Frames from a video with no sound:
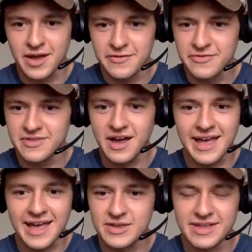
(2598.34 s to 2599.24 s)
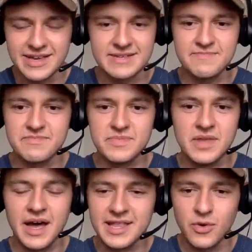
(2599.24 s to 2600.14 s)
wife, not
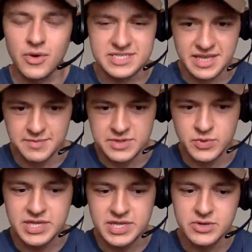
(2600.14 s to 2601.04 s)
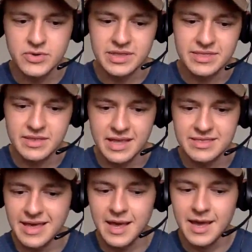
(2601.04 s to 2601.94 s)
anyone. It's like between you and
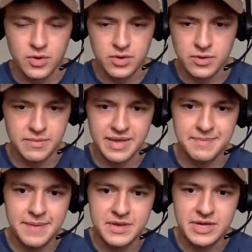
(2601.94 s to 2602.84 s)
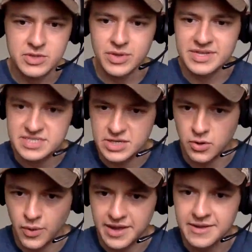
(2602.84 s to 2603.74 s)
them, or like maybe you can do it in a
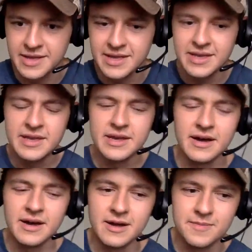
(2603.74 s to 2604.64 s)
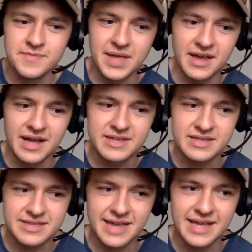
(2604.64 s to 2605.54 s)
secret way. And I
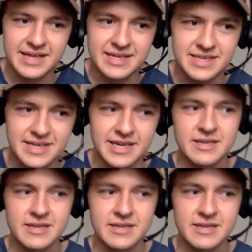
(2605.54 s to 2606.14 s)
think that is like